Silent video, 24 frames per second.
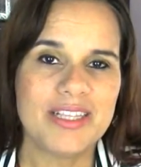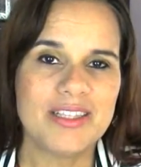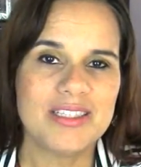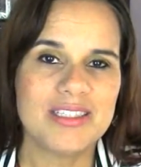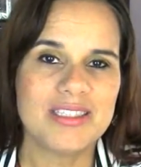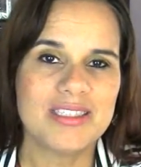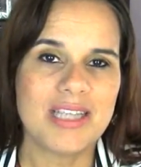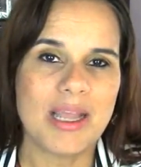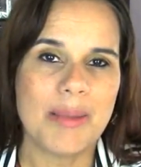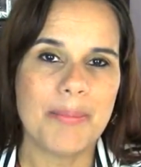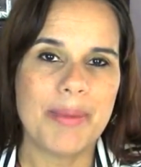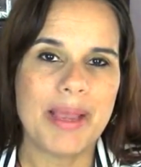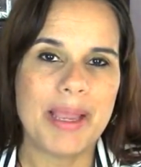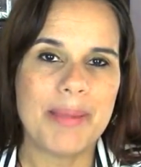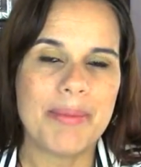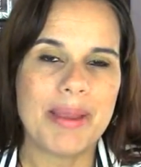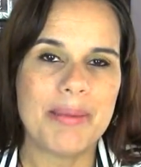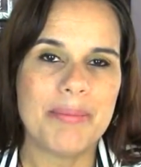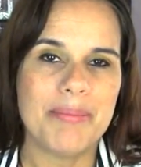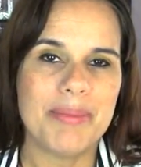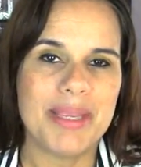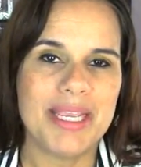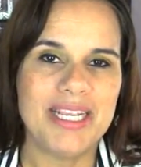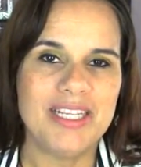to stop by my
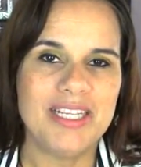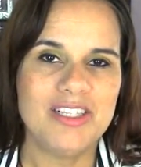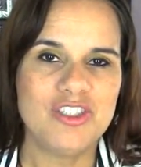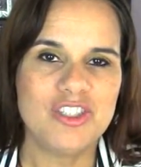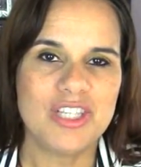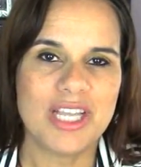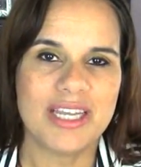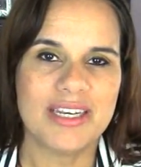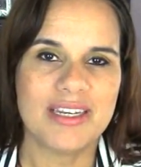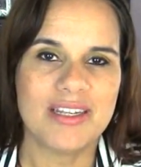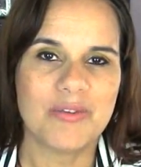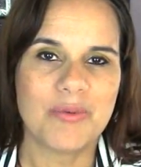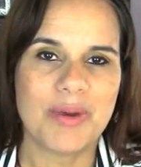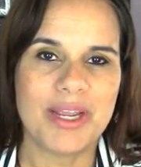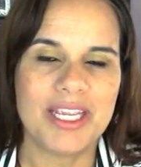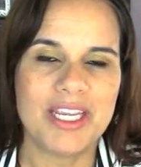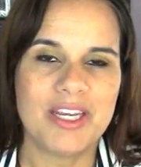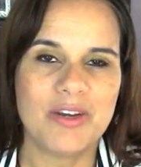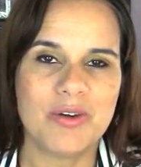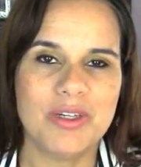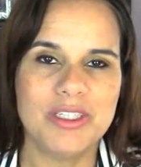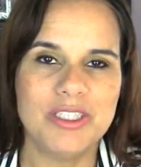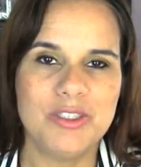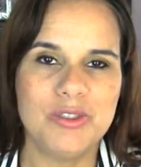main channel right here
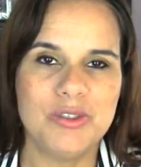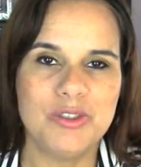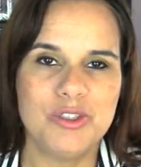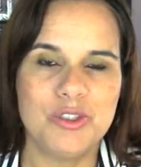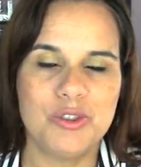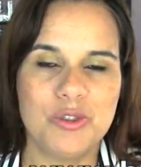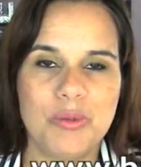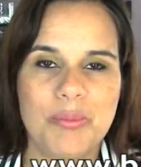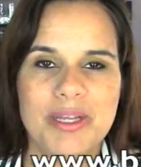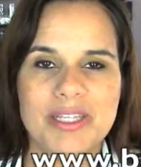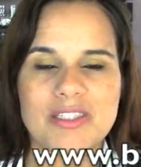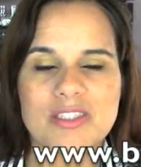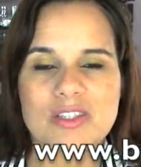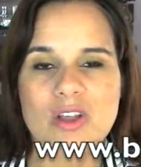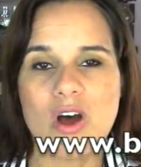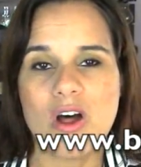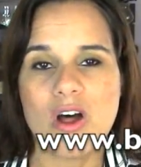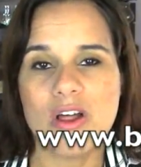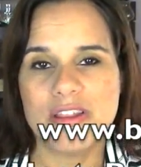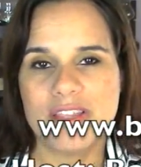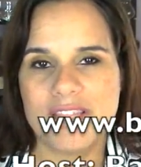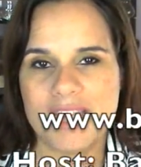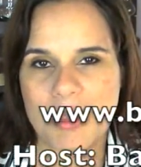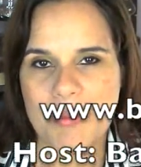on YouTube. It's
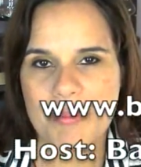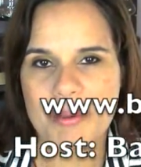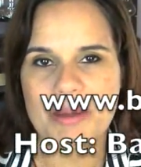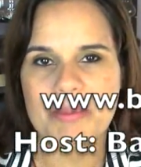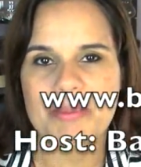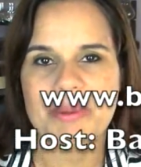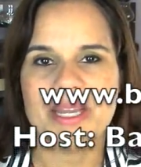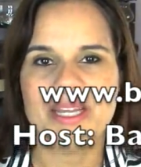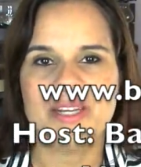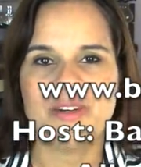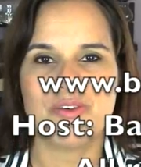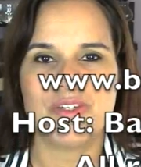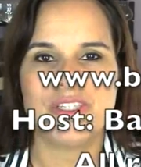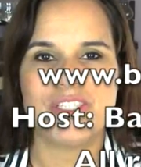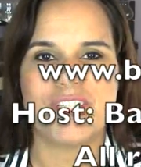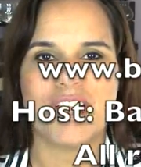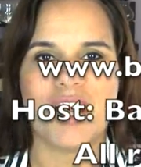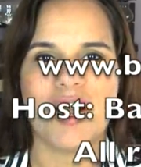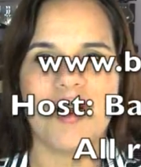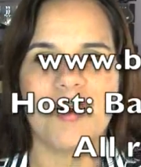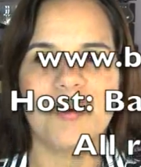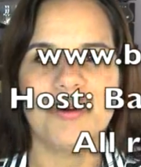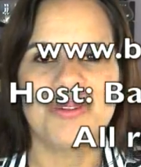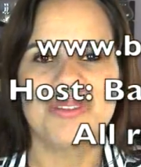called The Bare Pantry
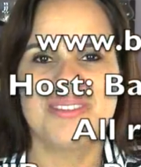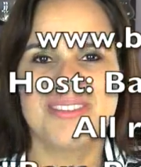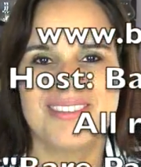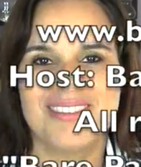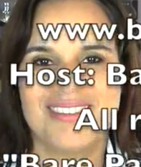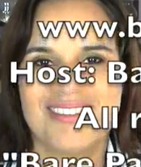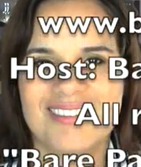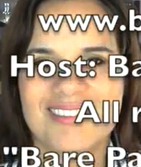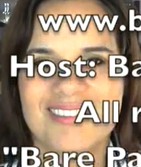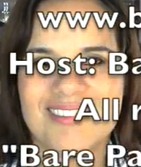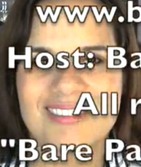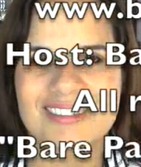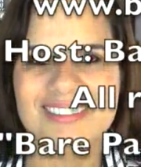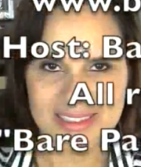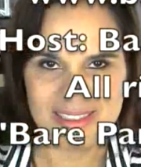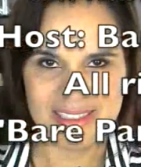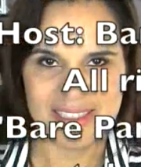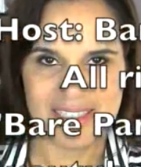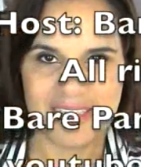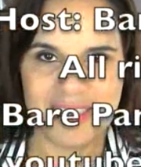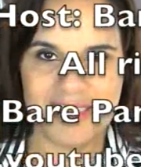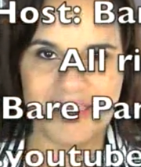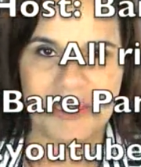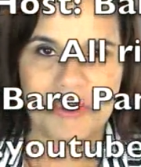Show.
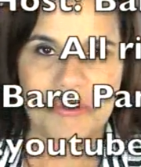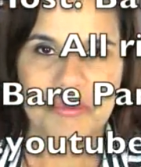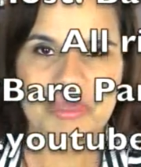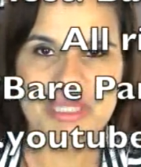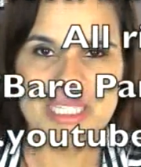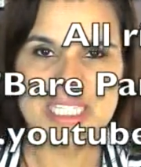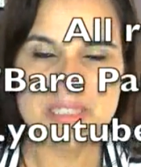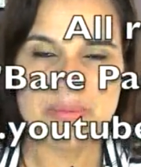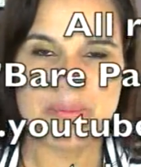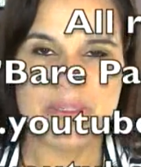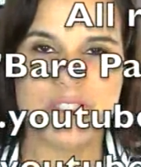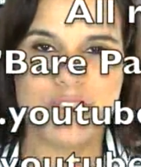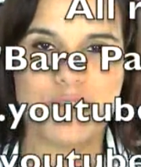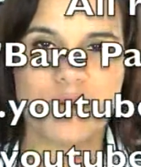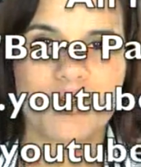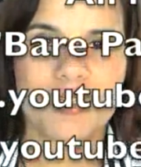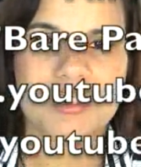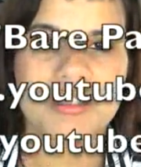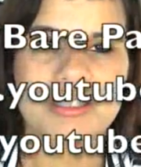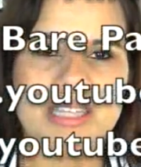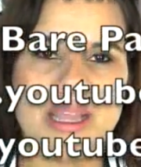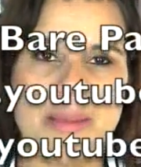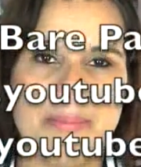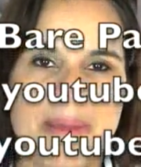Please be sure to
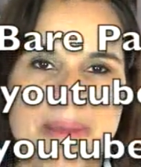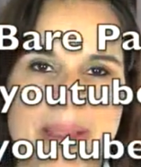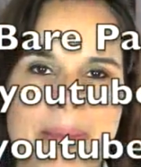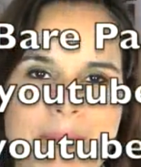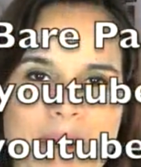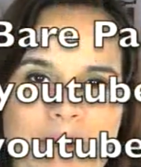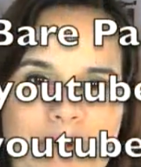stop by my